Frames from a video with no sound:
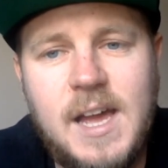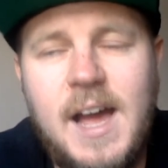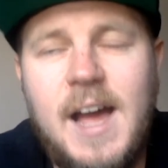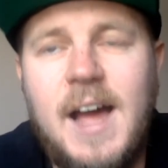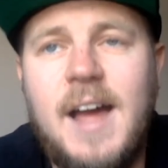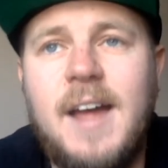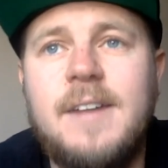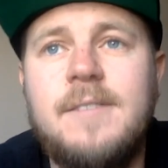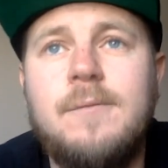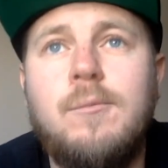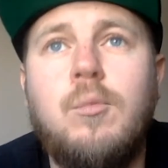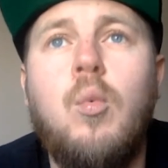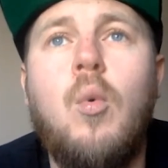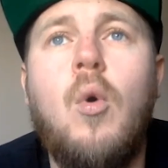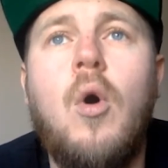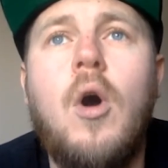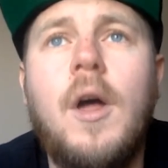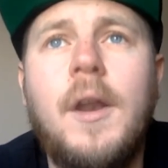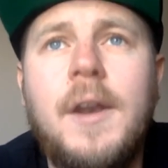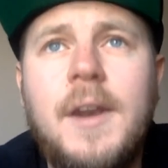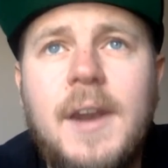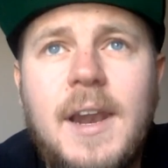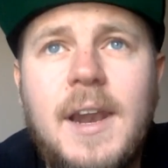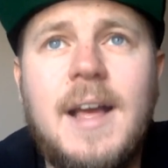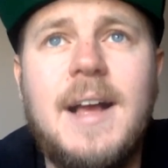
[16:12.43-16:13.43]
And
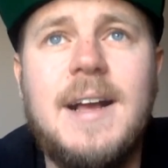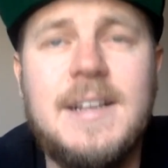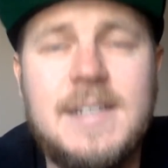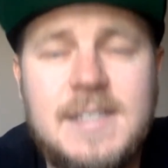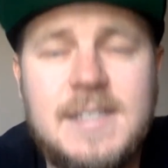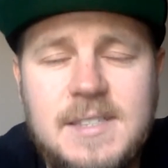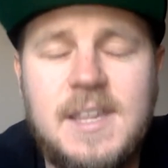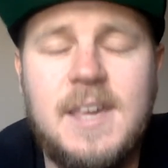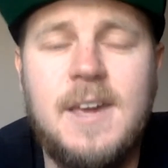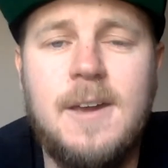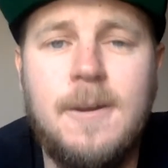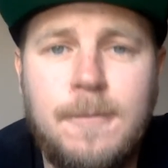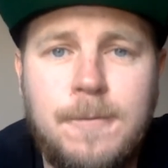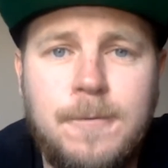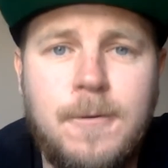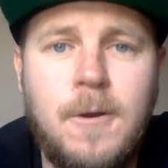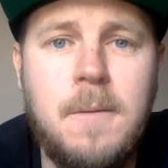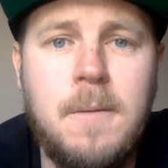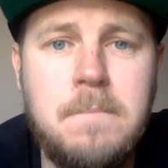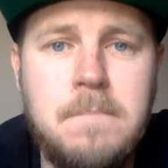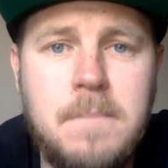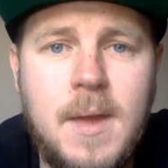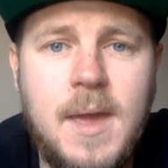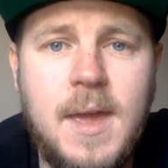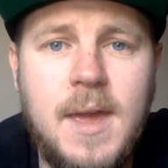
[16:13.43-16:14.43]
one last thing
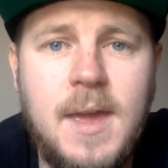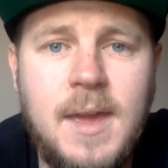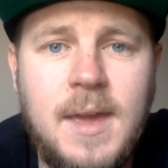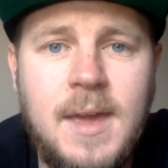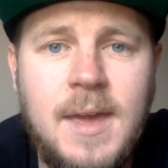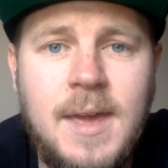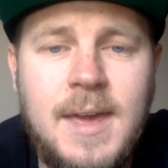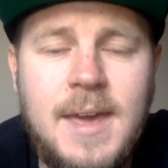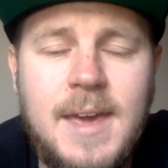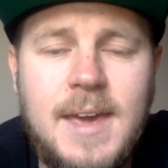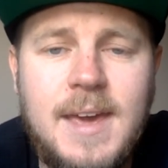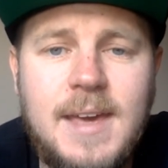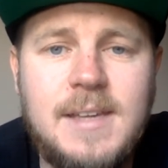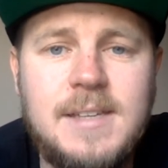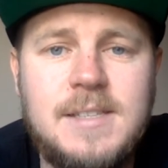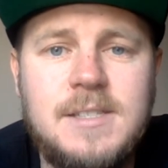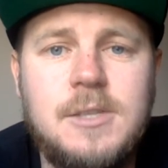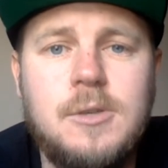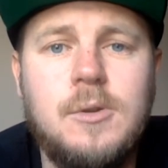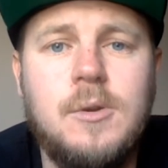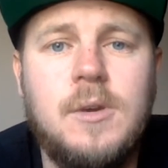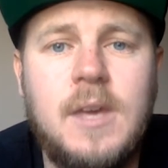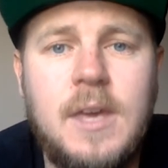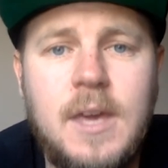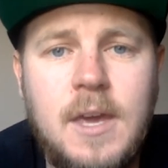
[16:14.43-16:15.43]
from me is
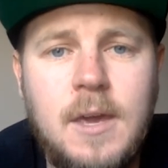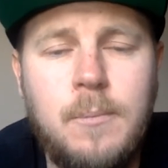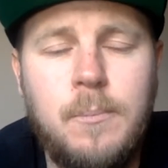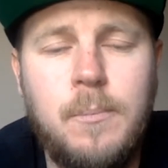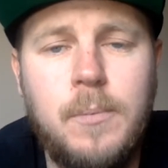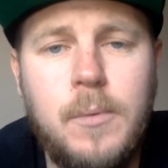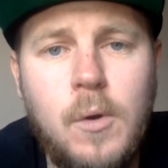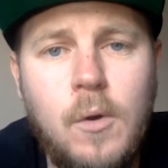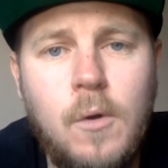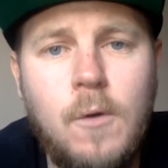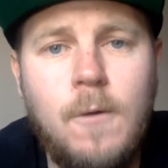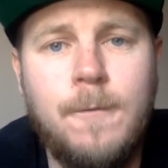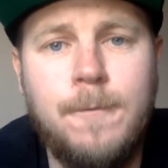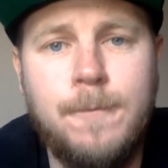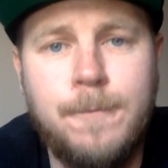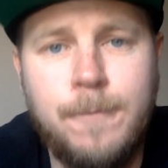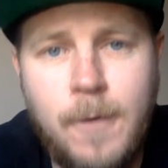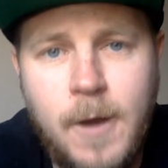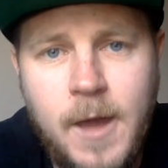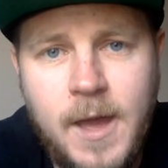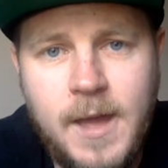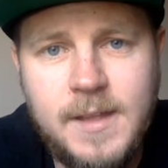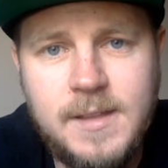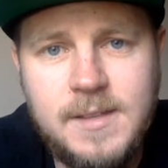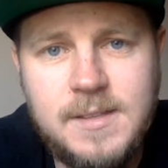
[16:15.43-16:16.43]
to keep your
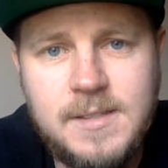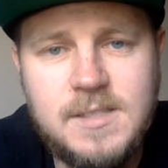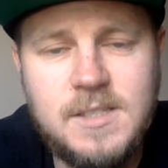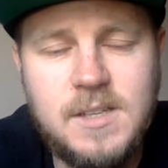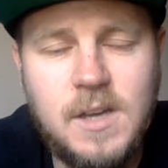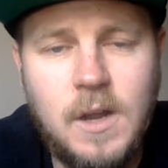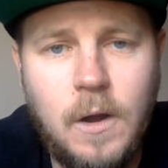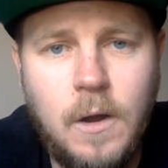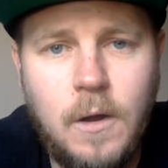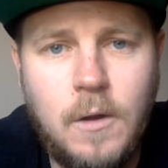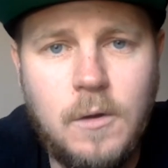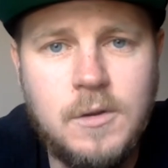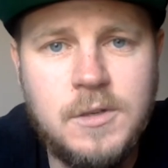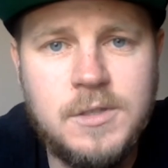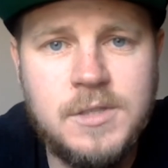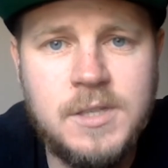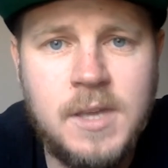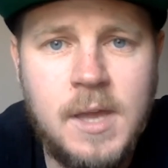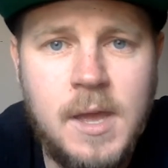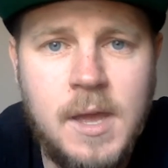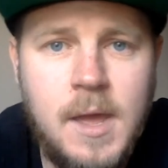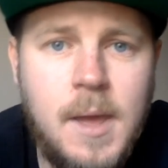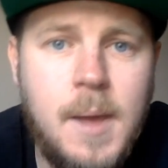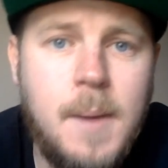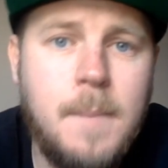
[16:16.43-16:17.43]
friends close,
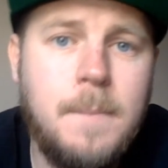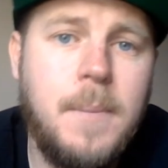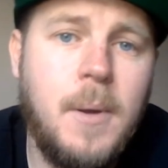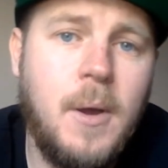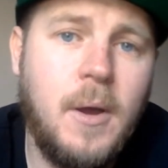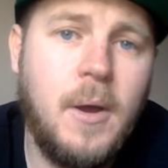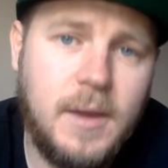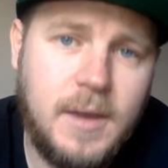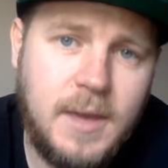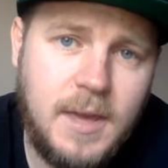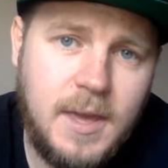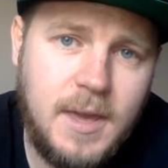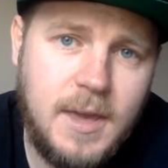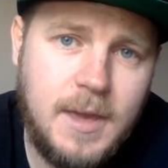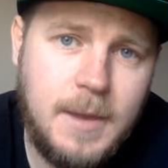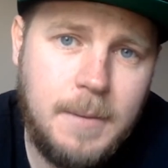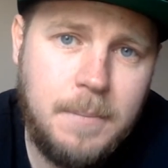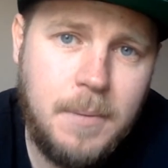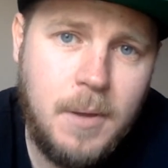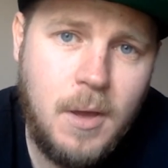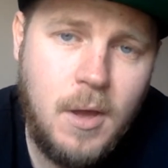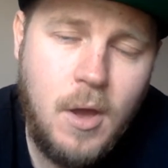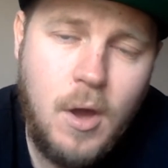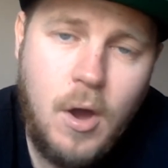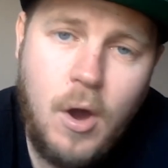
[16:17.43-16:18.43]
but keep
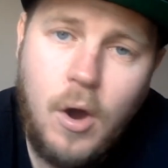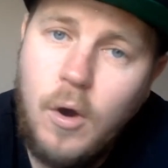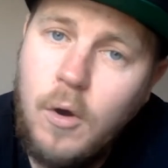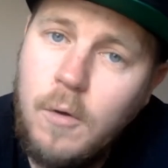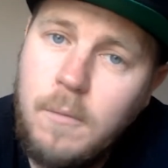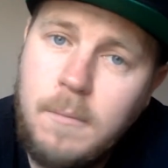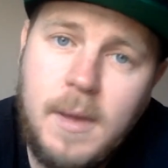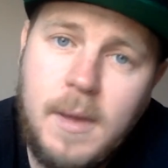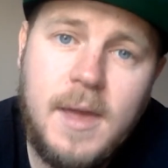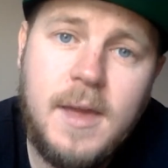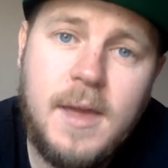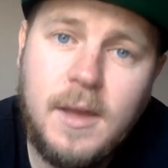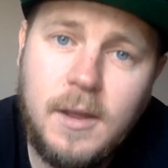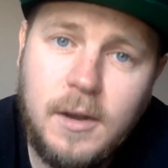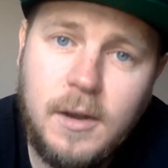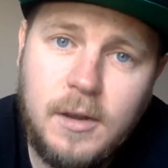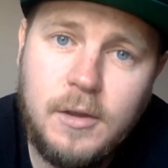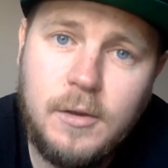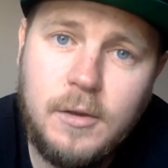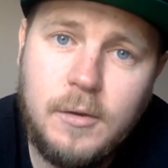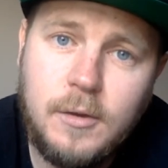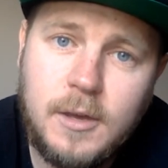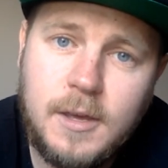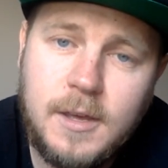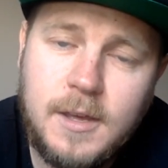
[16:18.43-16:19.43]
Omega
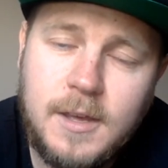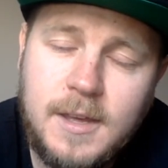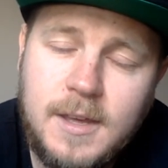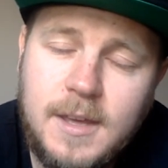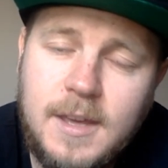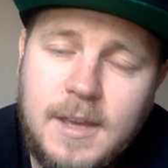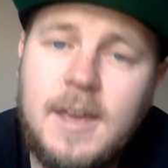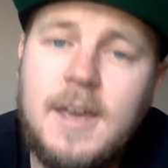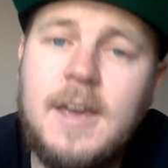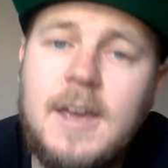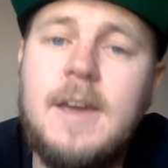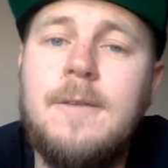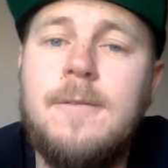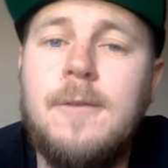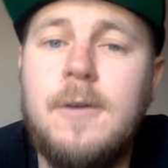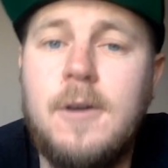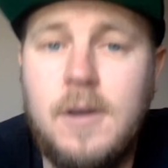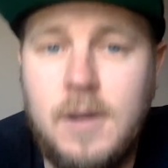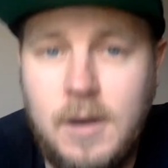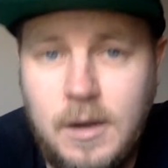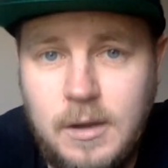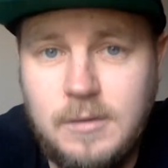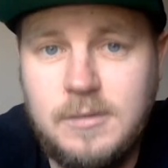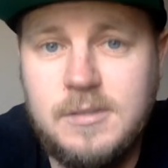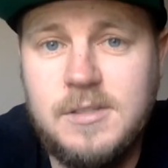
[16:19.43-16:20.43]
Luke even
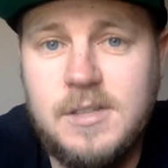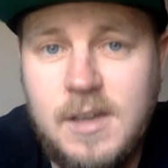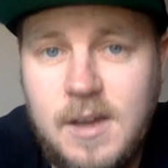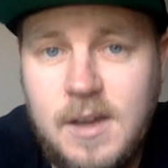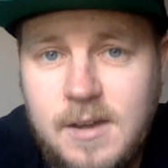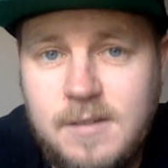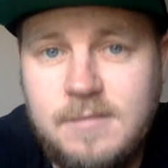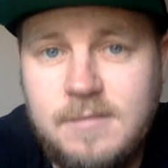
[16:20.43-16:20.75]
closer.